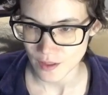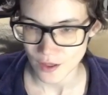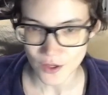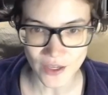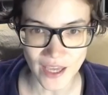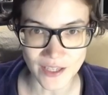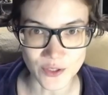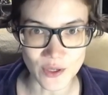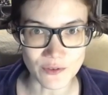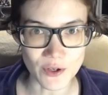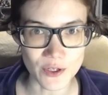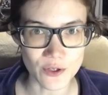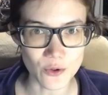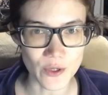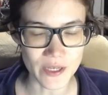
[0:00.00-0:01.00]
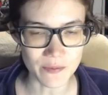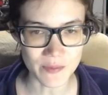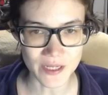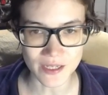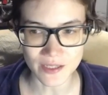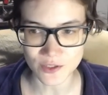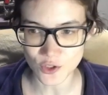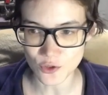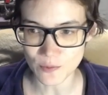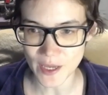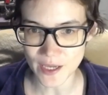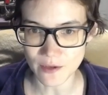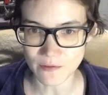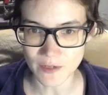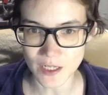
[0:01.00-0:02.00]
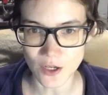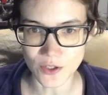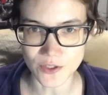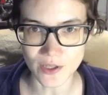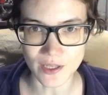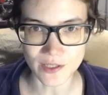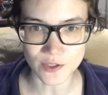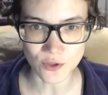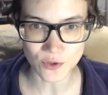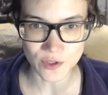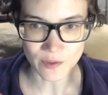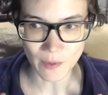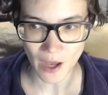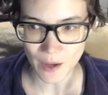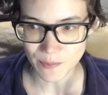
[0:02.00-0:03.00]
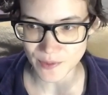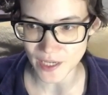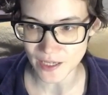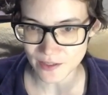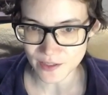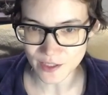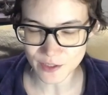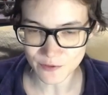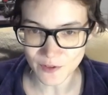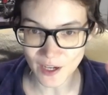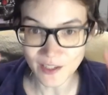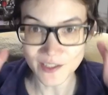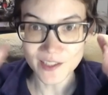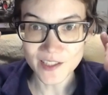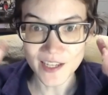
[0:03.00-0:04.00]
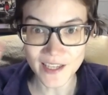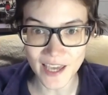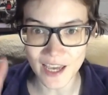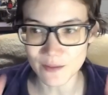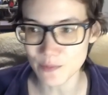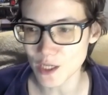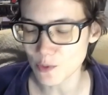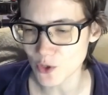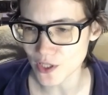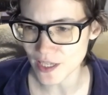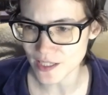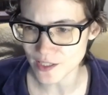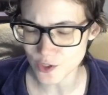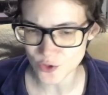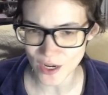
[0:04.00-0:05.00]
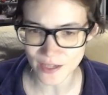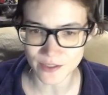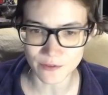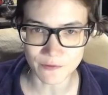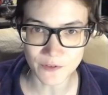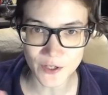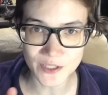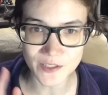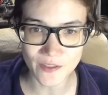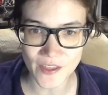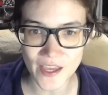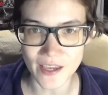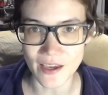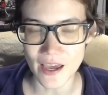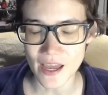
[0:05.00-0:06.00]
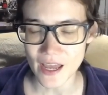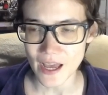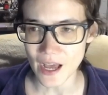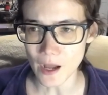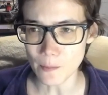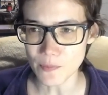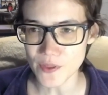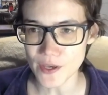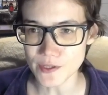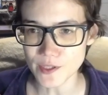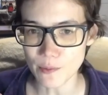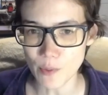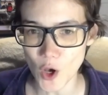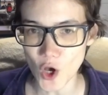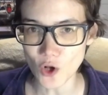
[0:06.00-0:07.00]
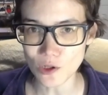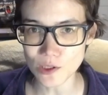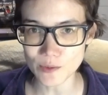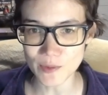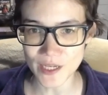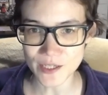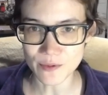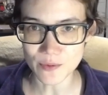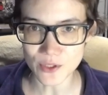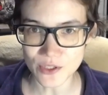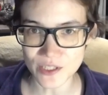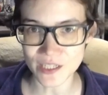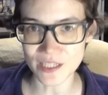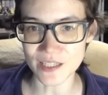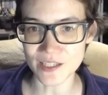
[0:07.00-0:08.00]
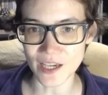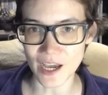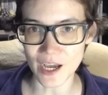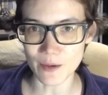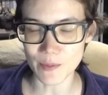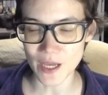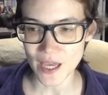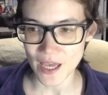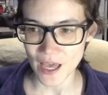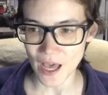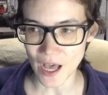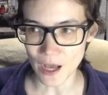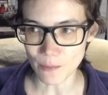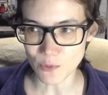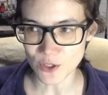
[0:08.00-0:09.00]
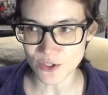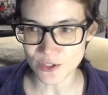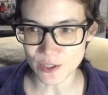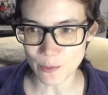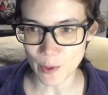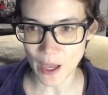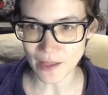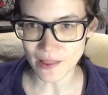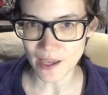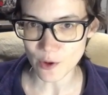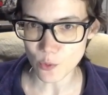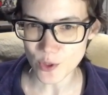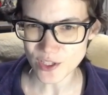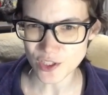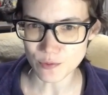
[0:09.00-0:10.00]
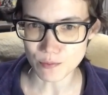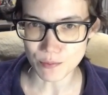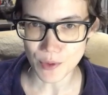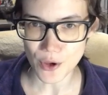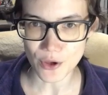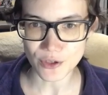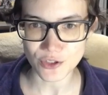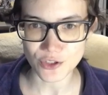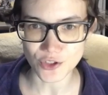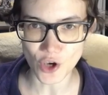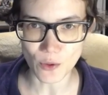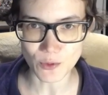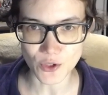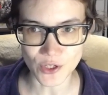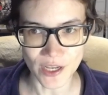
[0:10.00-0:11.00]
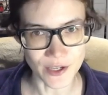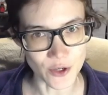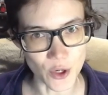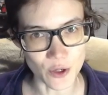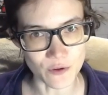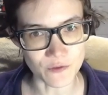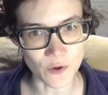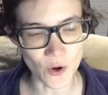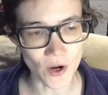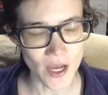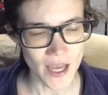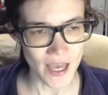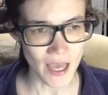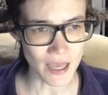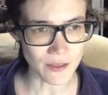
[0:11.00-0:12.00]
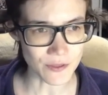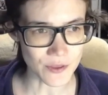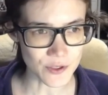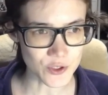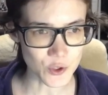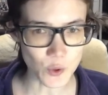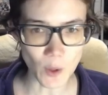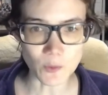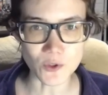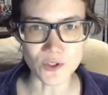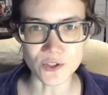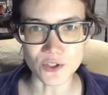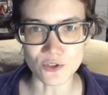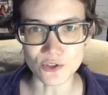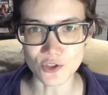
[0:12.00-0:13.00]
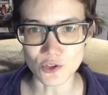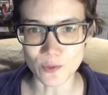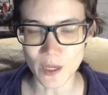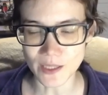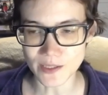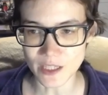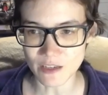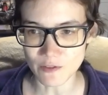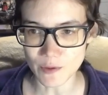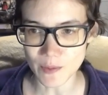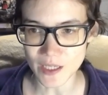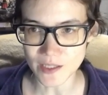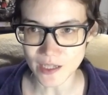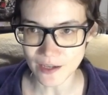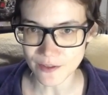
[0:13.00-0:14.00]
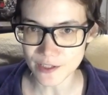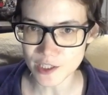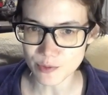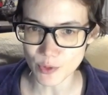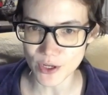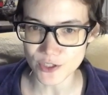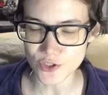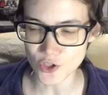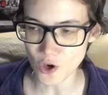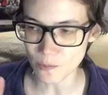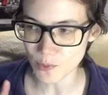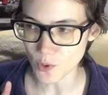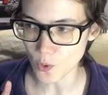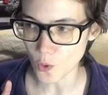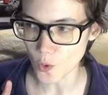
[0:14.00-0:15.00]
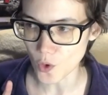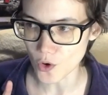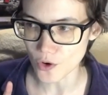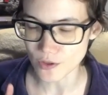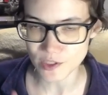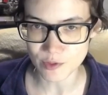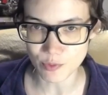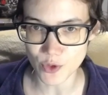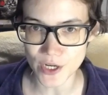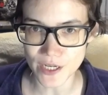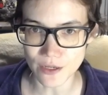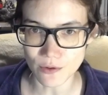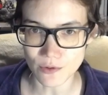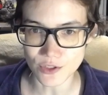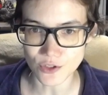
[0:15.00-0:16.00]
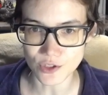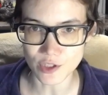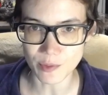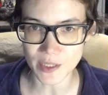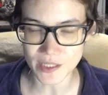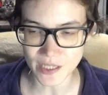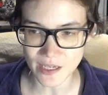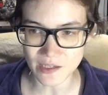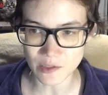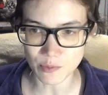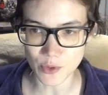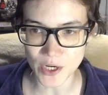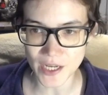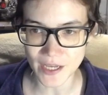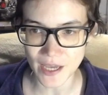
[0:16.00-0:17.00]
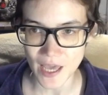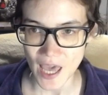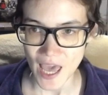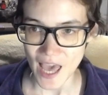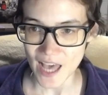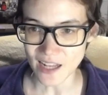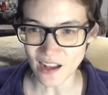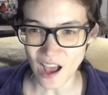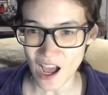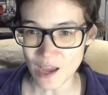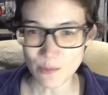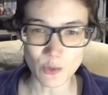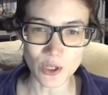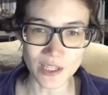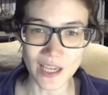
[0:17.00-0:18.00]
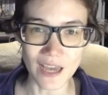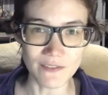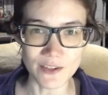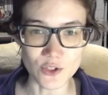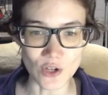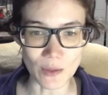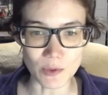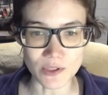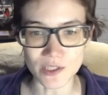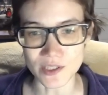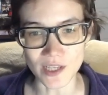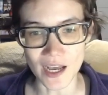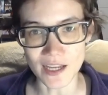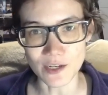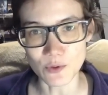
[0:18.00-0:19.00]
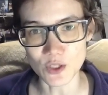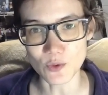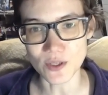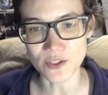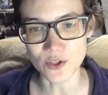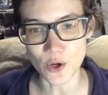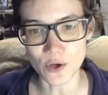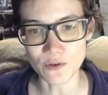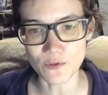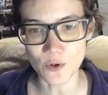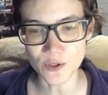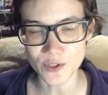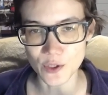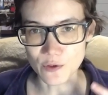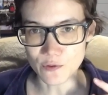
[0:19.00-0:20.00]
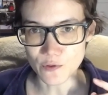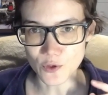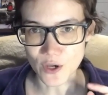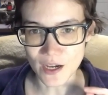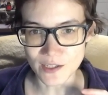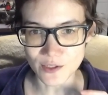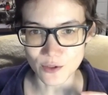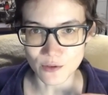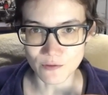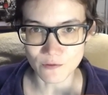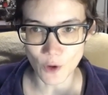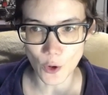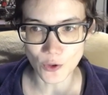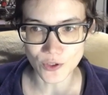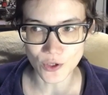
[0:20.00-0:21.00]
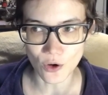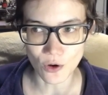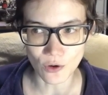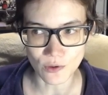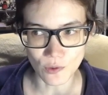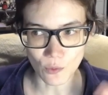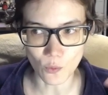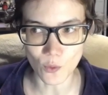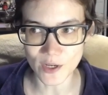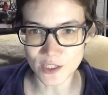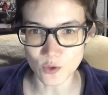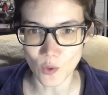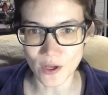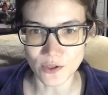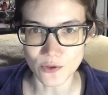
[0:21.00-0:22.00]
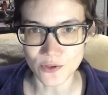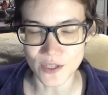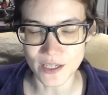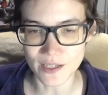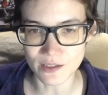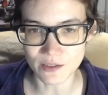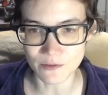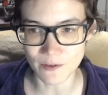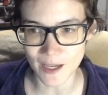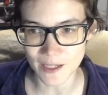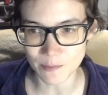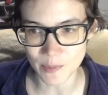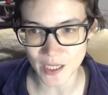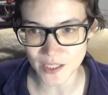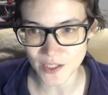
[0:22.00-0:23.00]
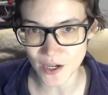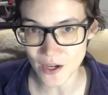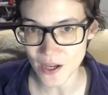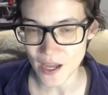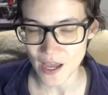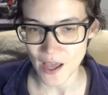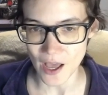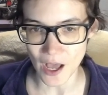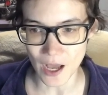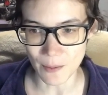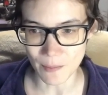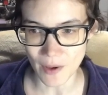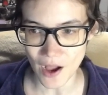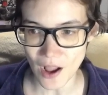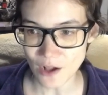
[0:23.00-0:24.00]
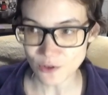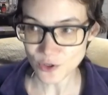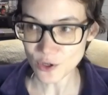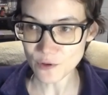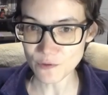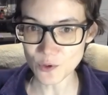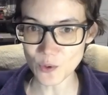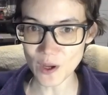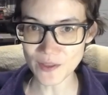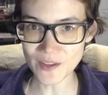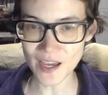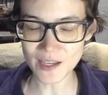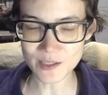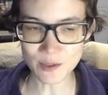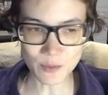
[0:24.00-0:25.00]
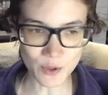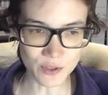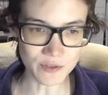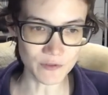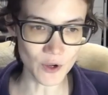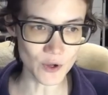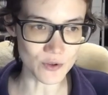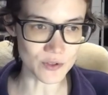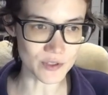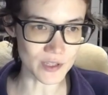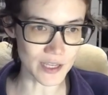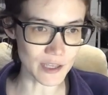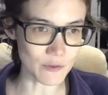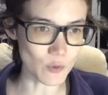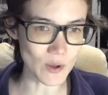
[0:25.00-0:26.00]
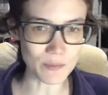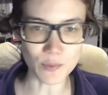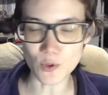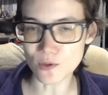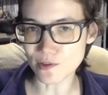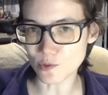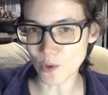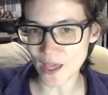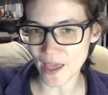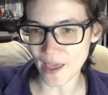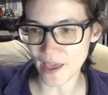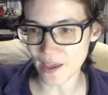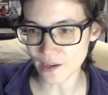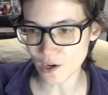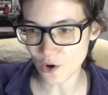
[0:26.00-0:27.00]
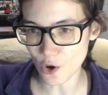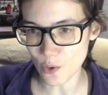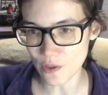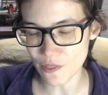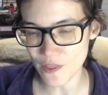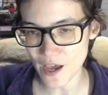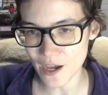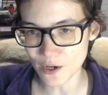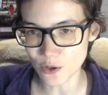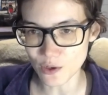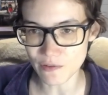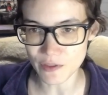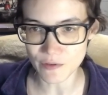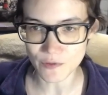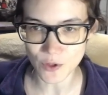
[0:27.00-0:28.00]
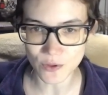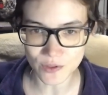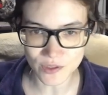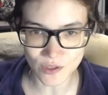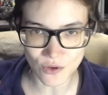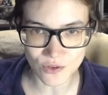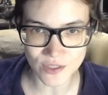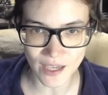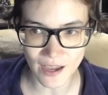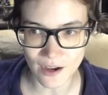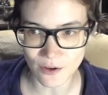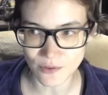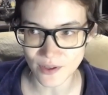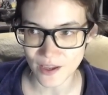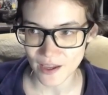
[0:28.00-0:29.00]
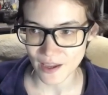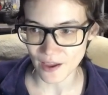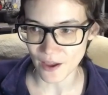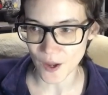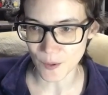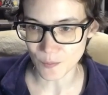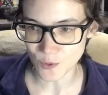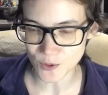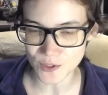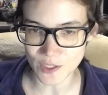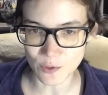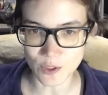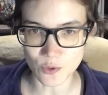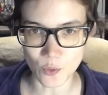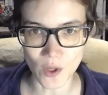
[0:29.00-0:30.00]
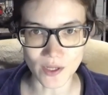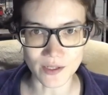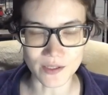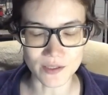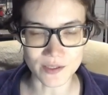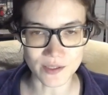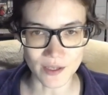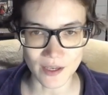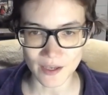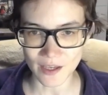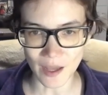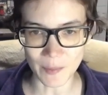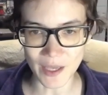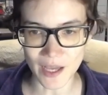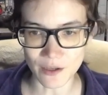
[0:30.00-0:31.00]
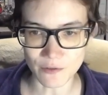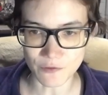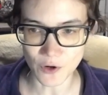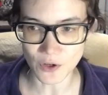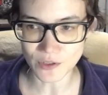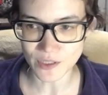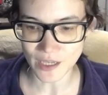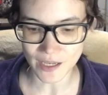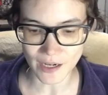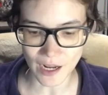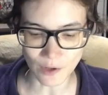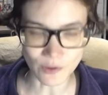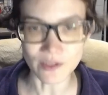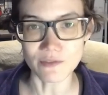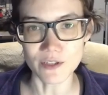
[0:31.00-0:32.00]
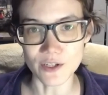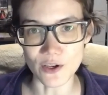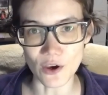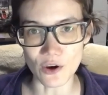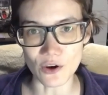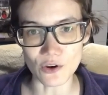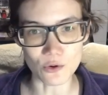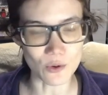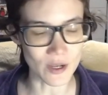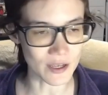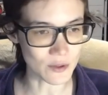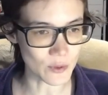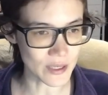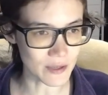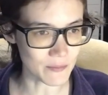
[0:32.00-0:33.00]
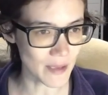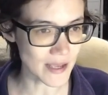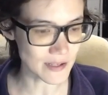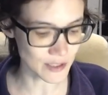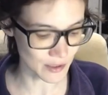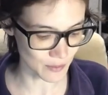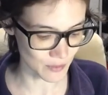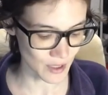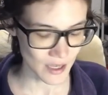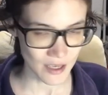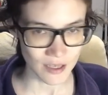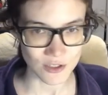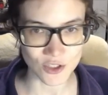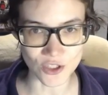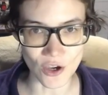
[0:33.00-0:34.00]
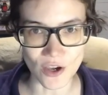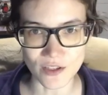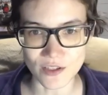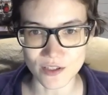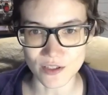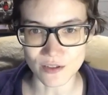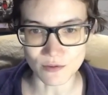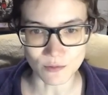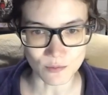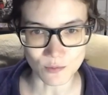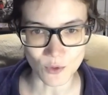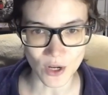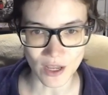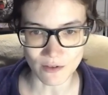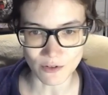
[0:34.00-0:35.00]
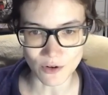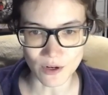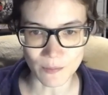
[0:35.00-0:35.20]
Okay, so I've got a quick minute to make a video, so let's do some updates as fast as I can, but I'll probably get distracted. First thing, there's a poll in my community tab, which is about like which merch shop should I go for, and the two options YouTube has given me is either Spreadshop or Spring, which used to be Teespring, and I'm really having trouble deciding which one to go for, so if you guys could vote on which one you think is better, I'll go for the one that has the most votes. Like if one pulls way ahead, I'll go with that, or if the votes slow down, we'll see which one is coming out in front, and I'll give it a go, and we can make some shirts and whatever.